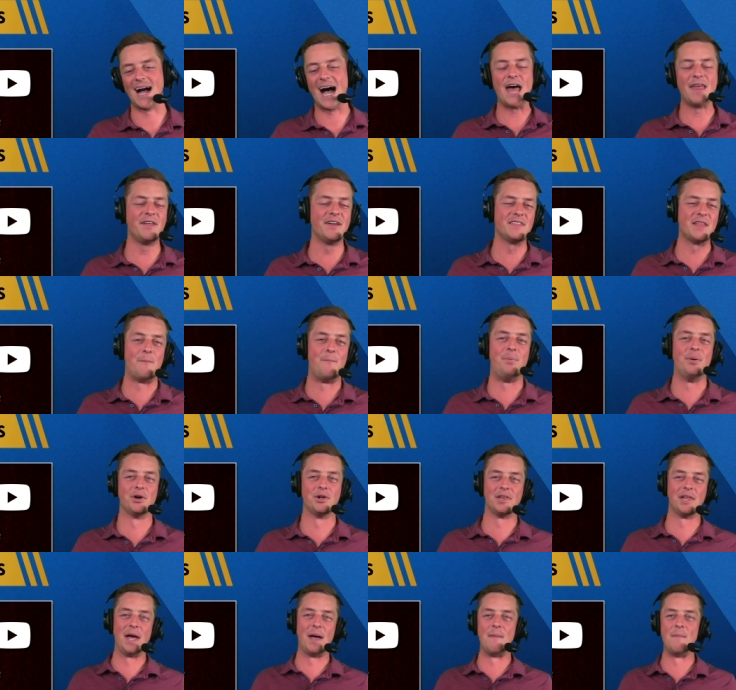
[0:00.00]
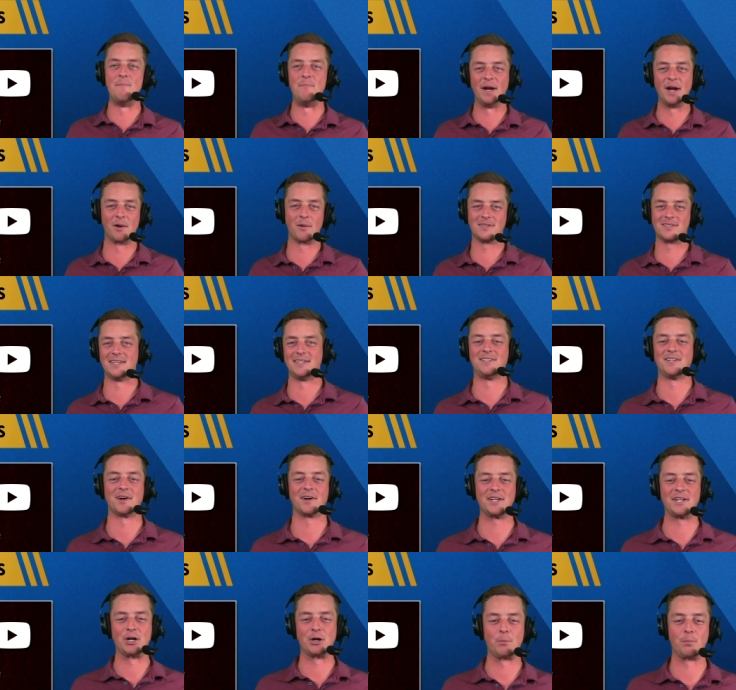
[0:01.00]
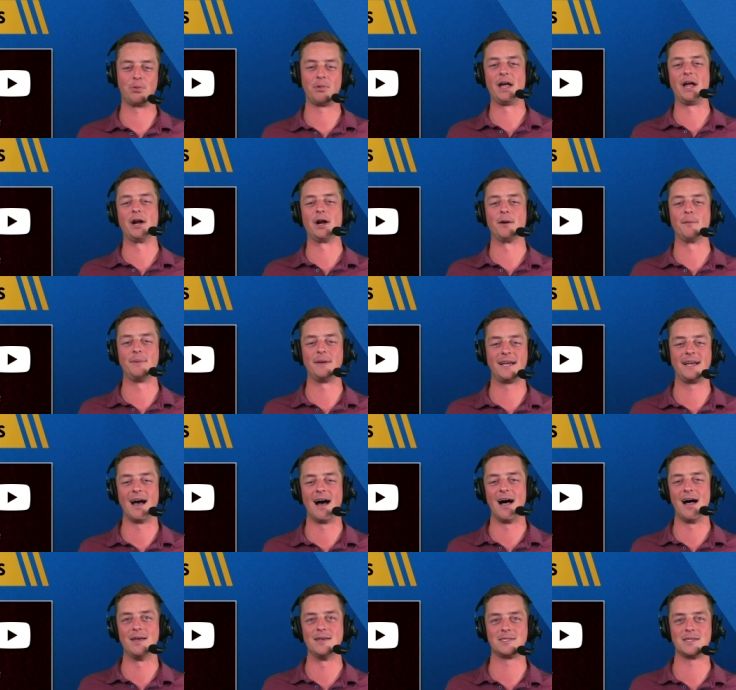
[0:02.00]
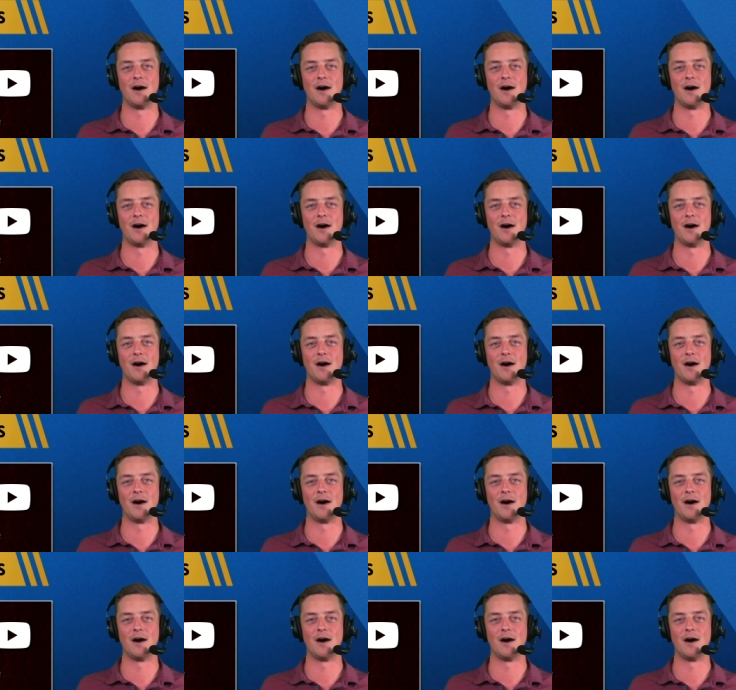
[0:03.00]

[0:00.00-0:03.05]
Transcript: I think that Bill Laimbeer was a dirtier player because